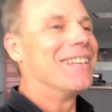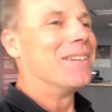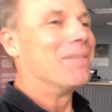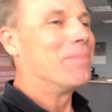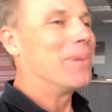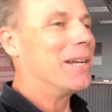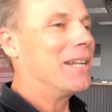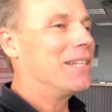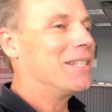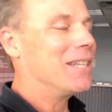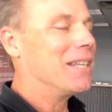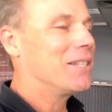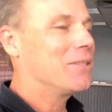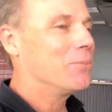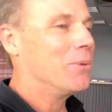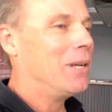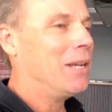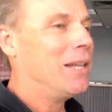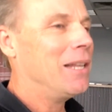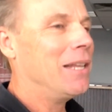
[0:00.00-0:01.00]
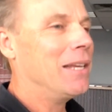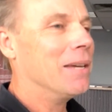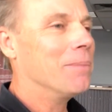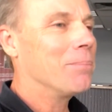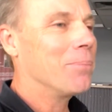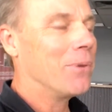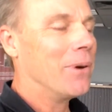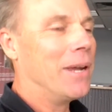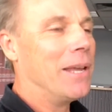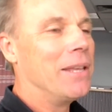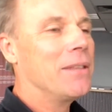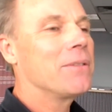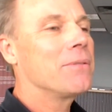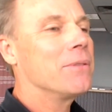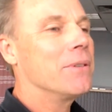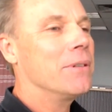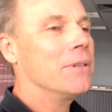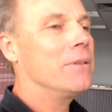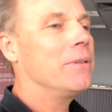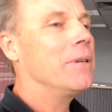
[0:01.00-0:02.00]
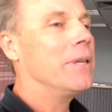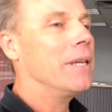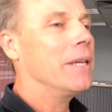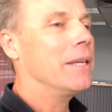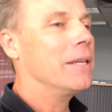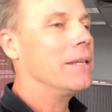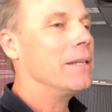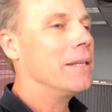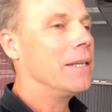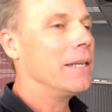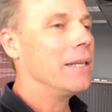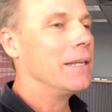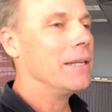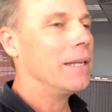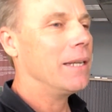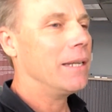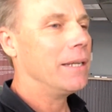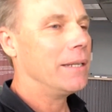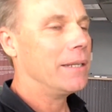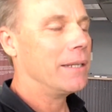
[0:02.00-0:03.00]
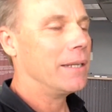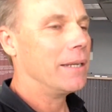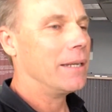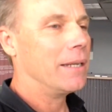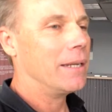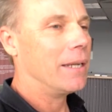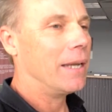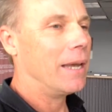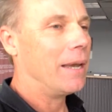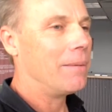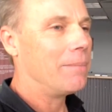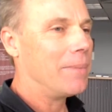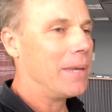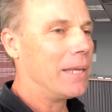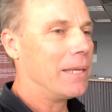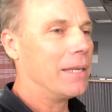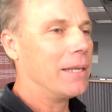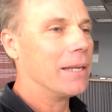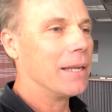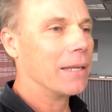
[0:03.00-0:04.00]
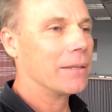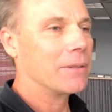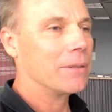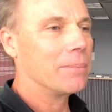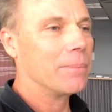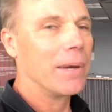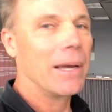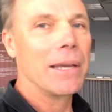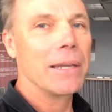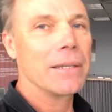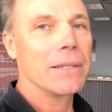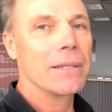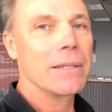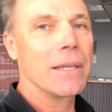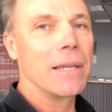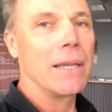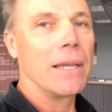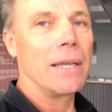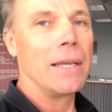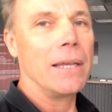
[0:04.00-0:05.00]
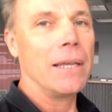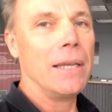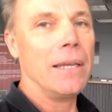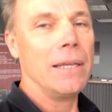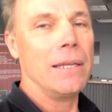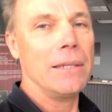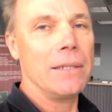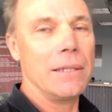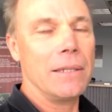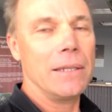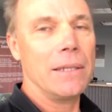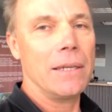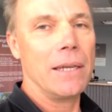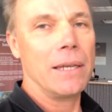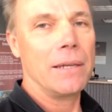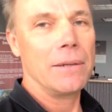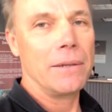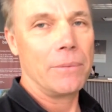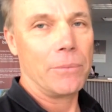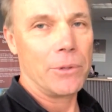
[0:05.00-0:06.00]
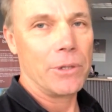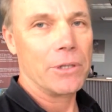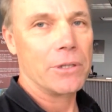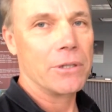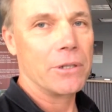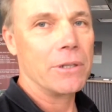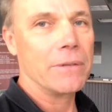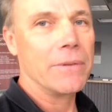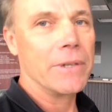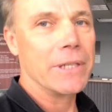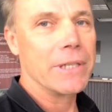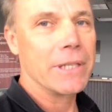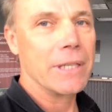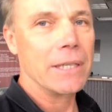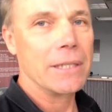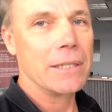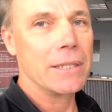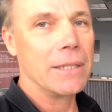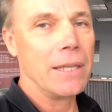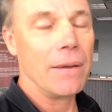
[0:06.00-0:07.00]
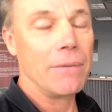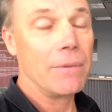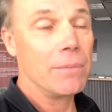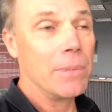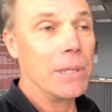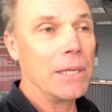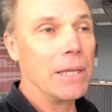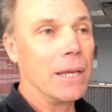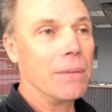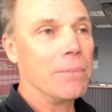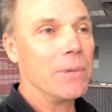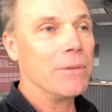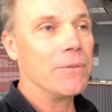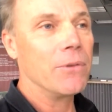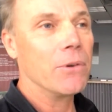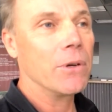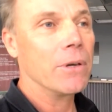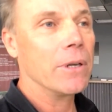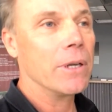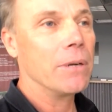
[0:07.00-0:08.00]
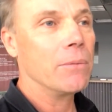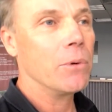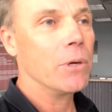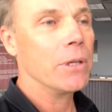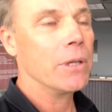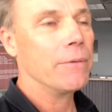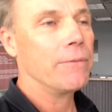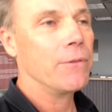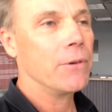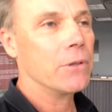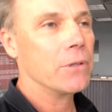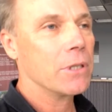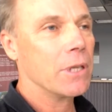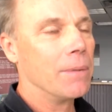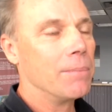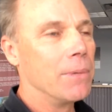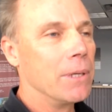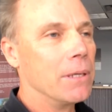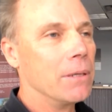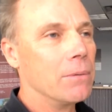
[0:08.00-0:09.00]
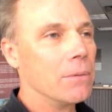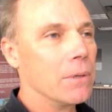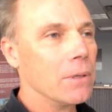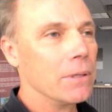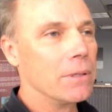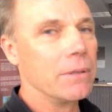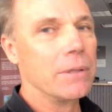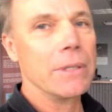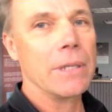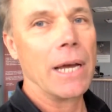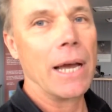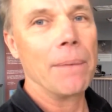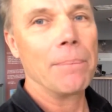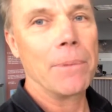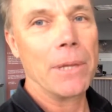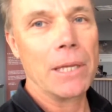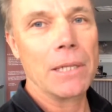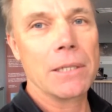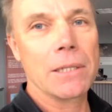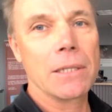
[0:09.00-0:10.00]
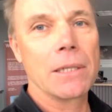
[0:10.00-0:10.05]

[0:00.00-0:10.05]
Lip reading: But it's really a breakthrough in making electric bikes easy and with a service that's never been done before. And we're the first company in the world to adopt this.